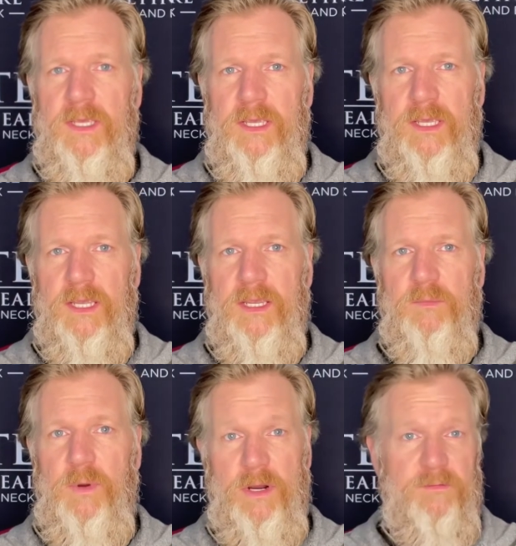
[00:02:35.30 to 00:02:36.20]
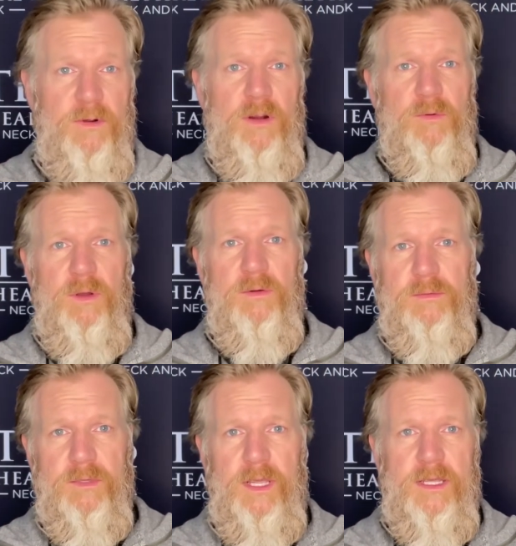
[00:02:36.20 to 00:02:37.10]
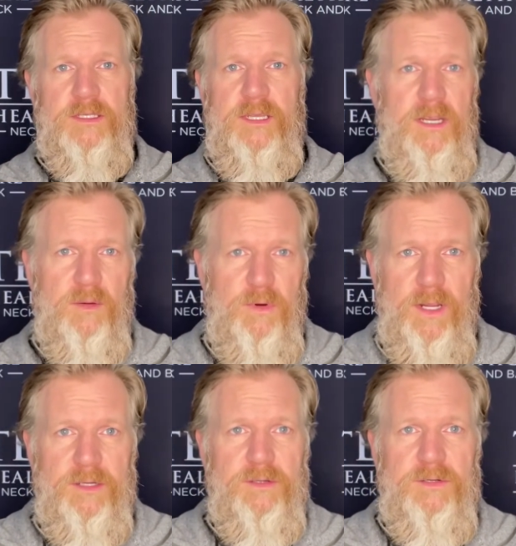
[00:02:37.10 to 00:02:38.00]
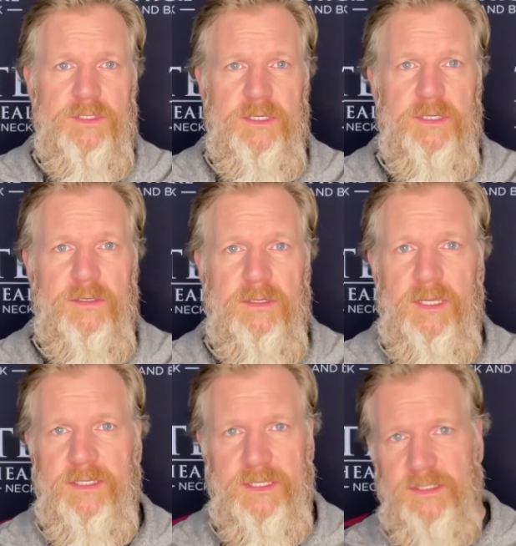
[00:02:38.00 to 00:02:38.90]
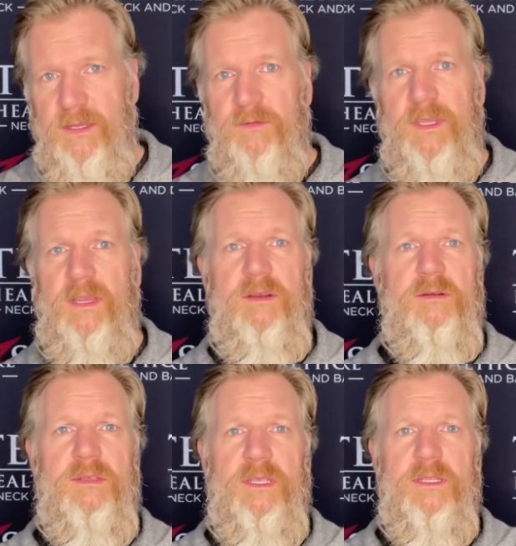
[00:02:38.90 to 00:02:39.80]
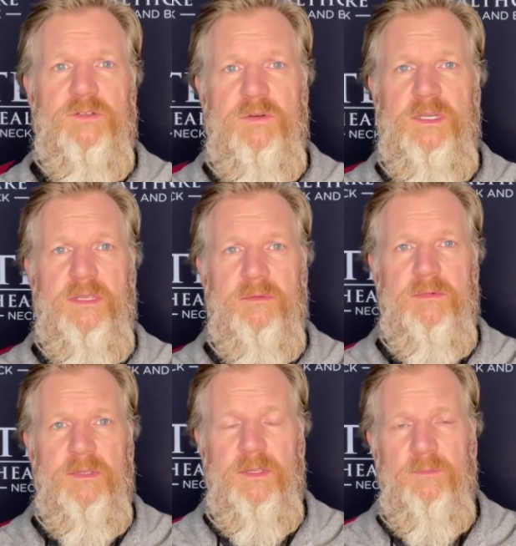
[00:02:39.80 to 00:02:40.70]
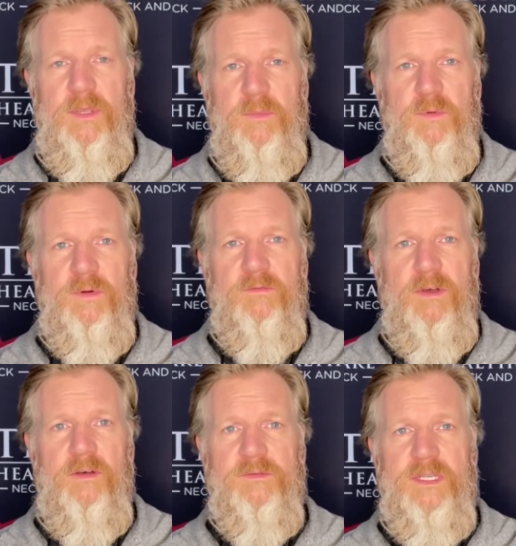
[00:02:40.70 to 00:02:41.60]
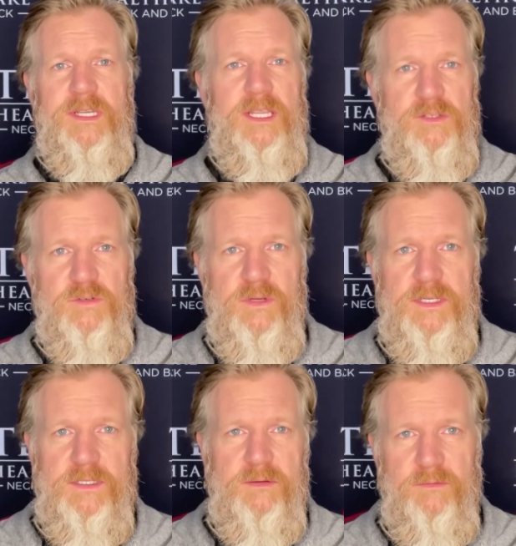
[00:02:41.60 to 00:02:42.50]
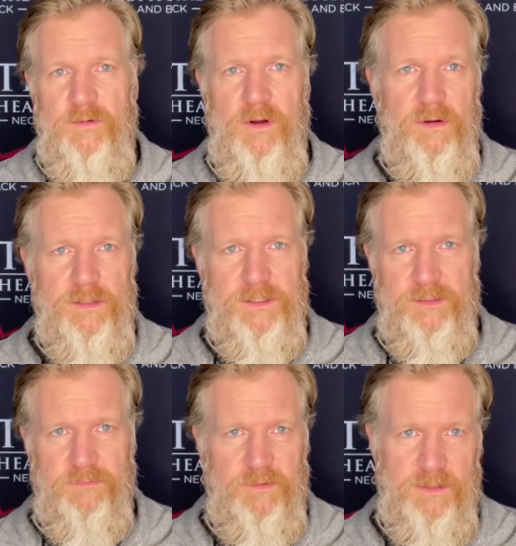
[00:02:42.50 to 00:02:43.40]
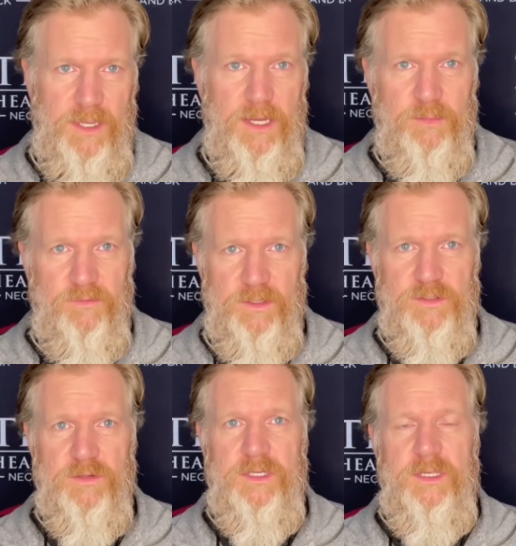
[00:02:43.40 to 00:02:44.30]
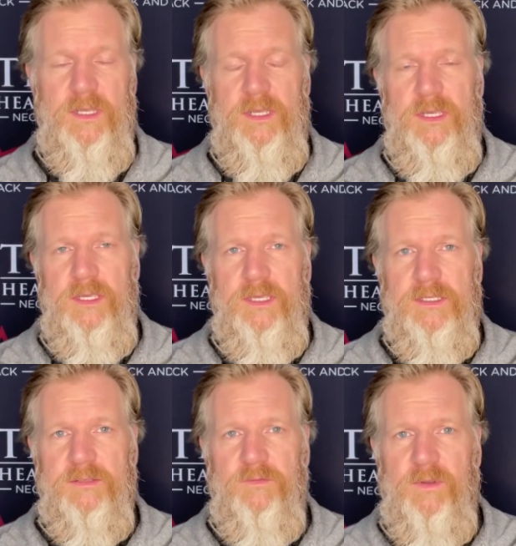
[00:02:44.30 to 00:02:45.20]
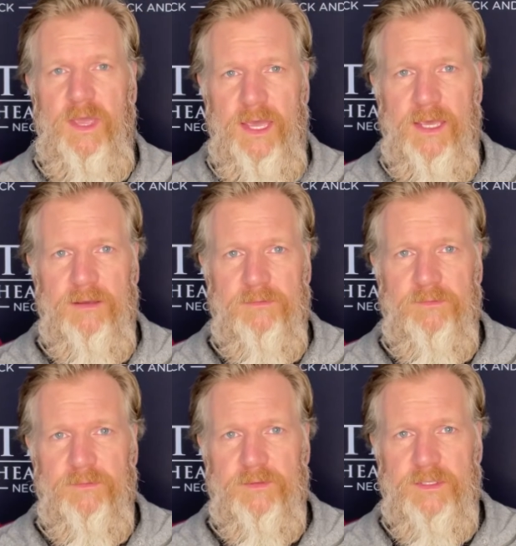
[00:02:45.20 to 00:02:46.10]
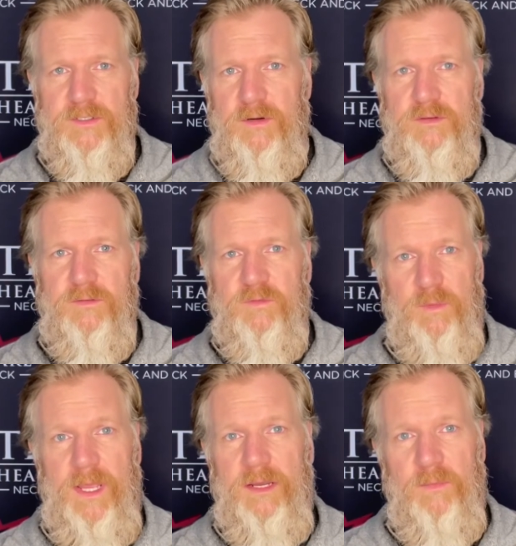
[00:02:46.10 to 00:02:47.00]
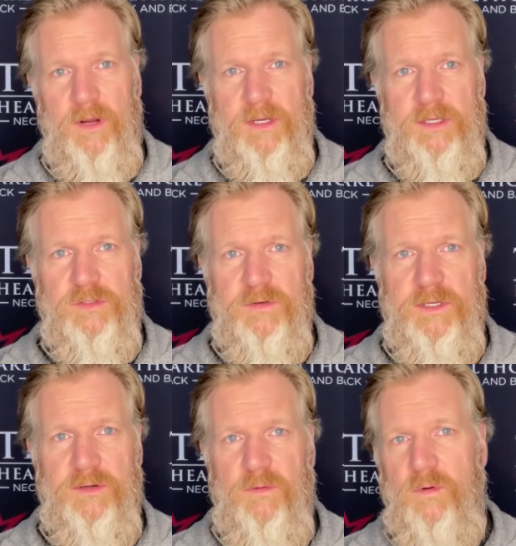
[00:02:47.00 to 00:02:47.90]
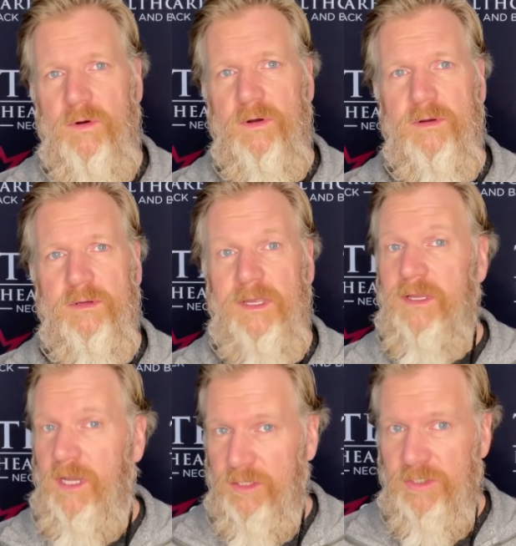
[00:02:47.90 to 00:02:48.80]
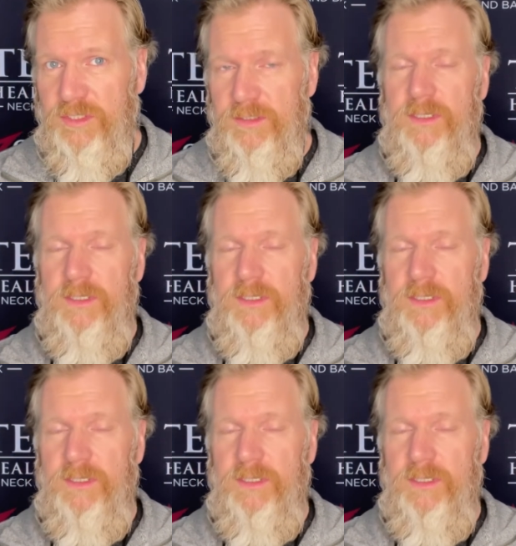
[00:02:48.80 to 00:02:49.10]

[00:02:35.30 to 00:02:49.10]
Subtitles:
And part of our role as chiropractors and Texas Healthcare and treating people involved in injuries, regardless the type of injury, is if you have concerns of traumatic brain injury or concussion,